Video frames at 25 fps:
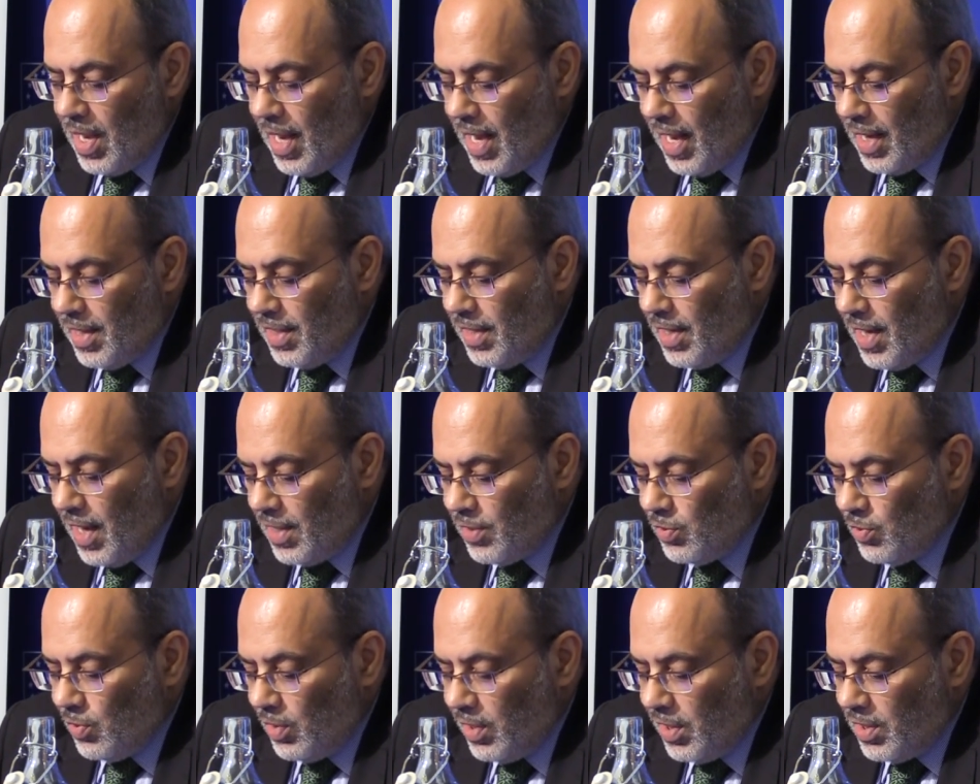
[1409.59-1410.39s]
and in
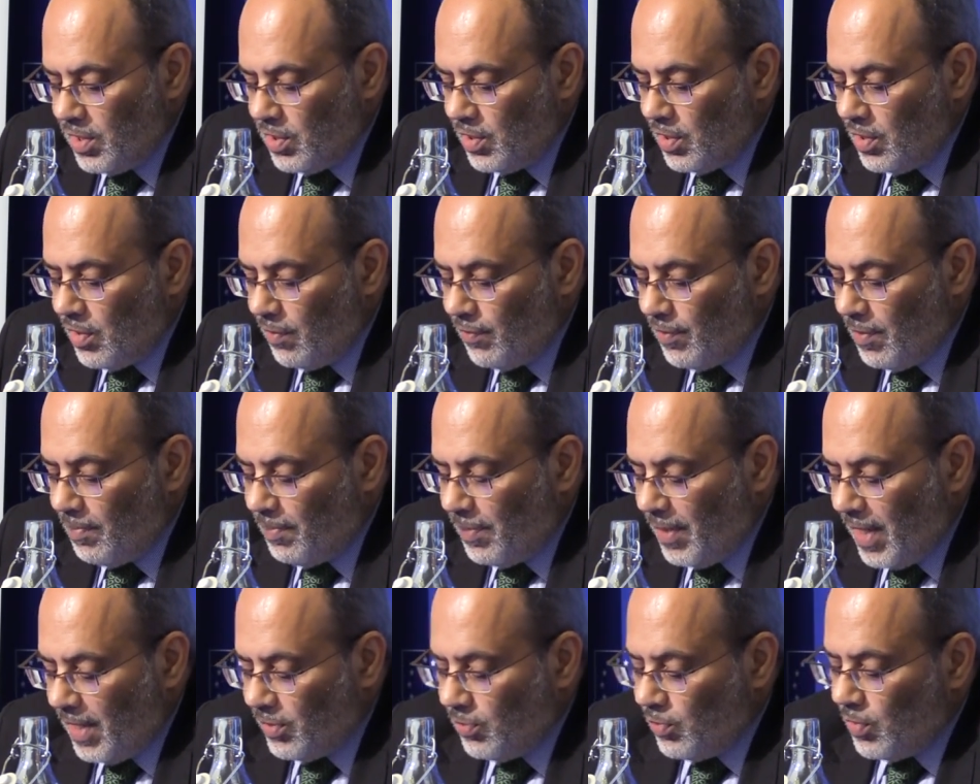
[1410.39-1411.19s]
isolation of a
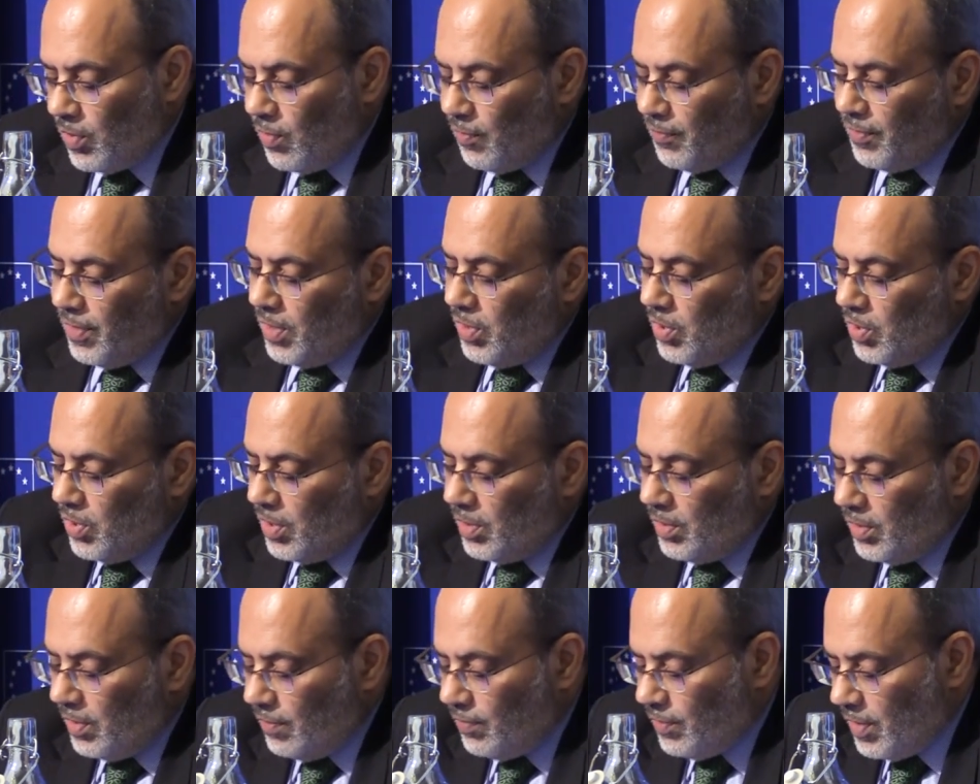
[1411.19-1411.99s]
plethora of
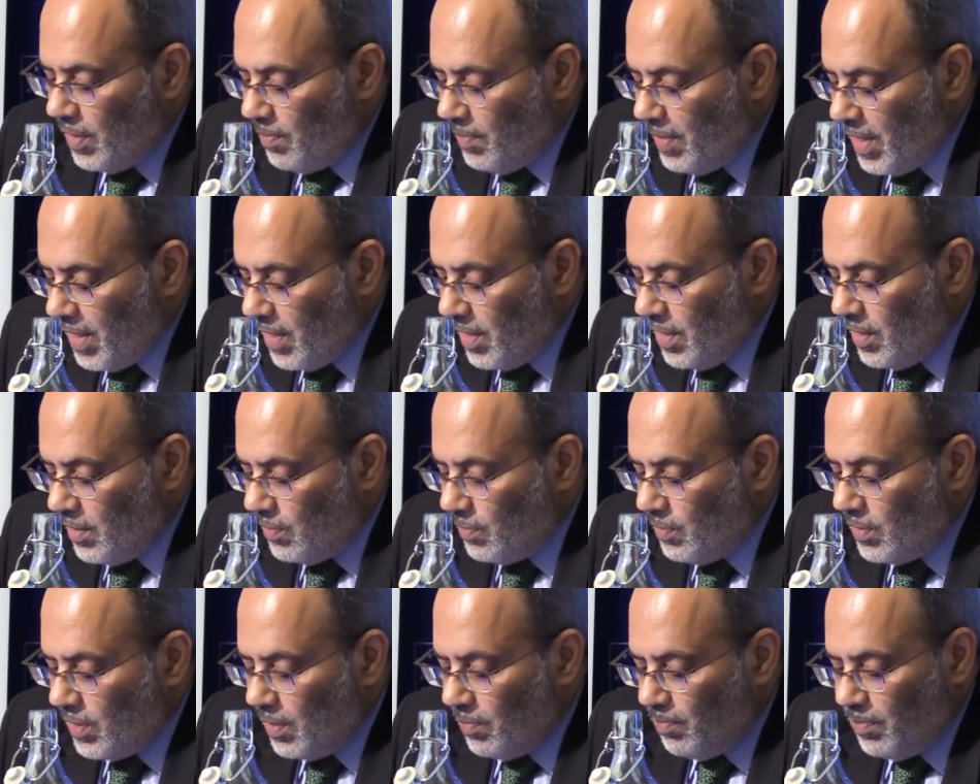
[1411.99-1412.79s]
initiatives and
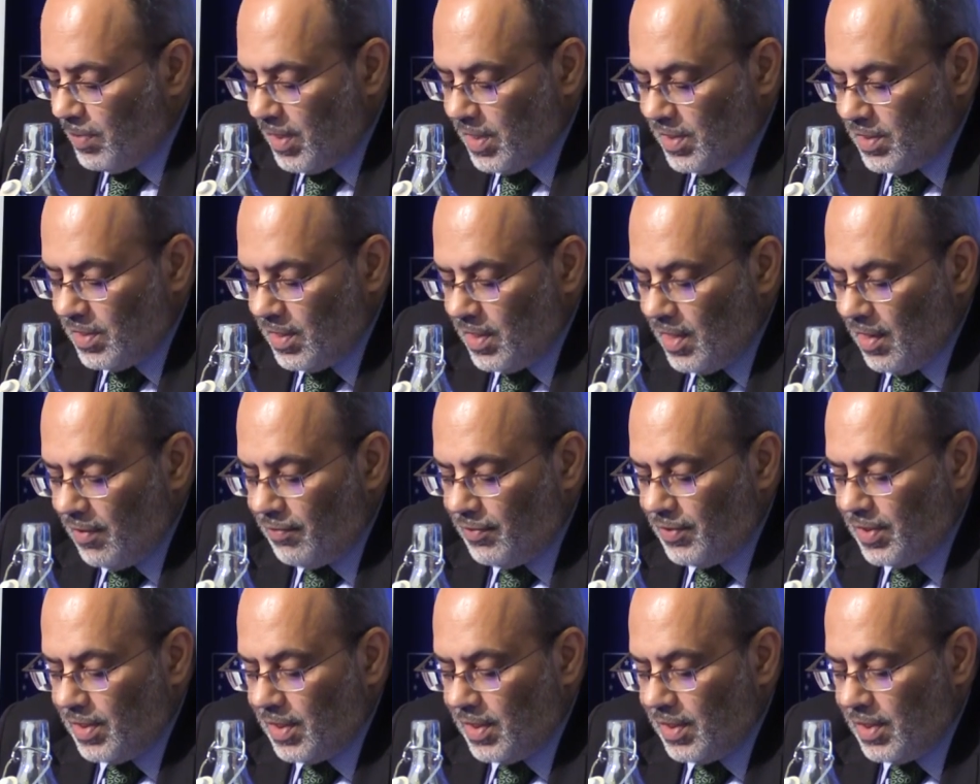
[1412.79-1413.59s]
mechanisms in place in
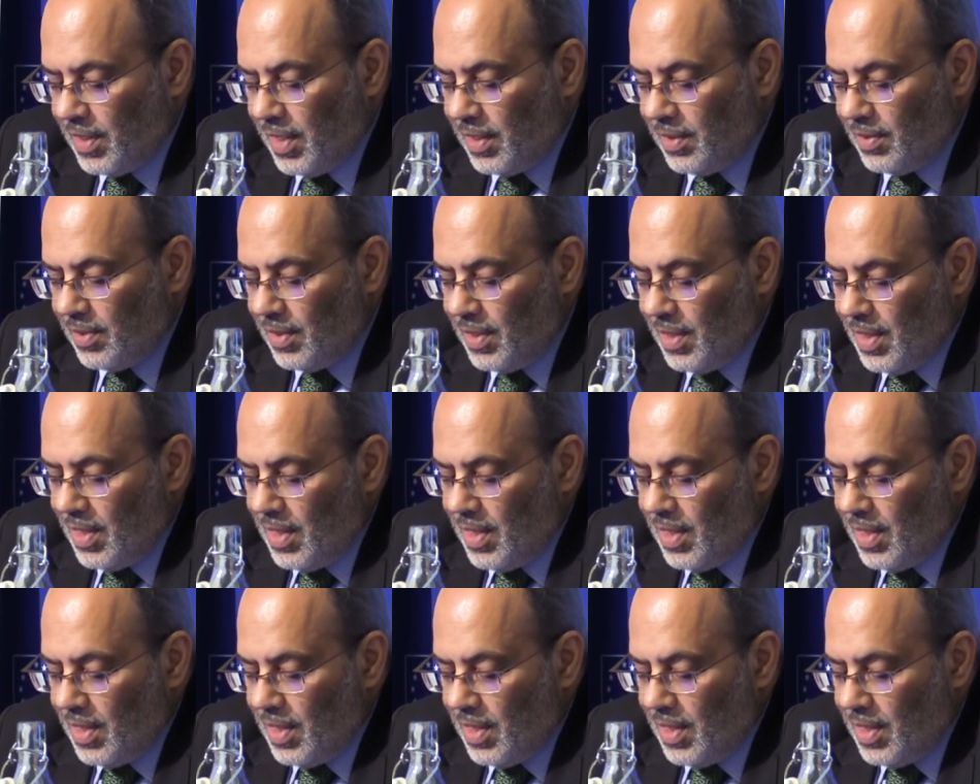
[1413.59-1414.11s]
Africa that